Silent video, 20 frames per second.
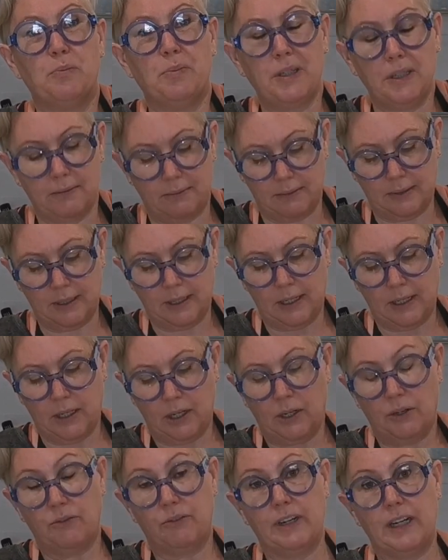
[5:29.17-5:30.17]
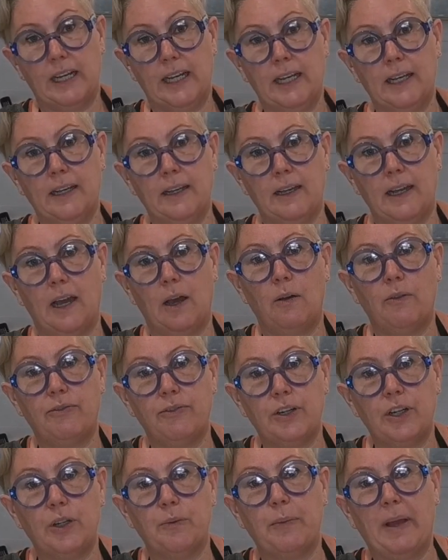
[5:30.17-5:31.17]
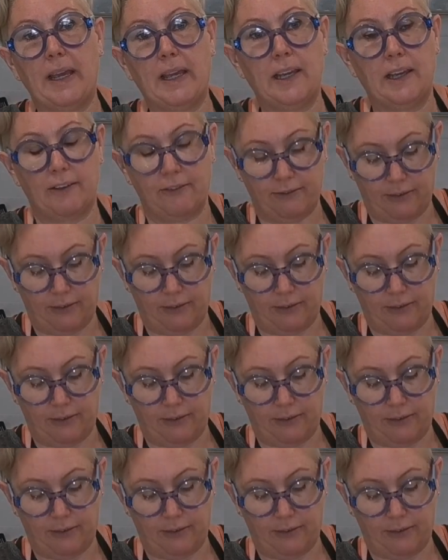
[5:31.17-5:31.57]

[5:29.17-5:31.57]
But really, how often are you making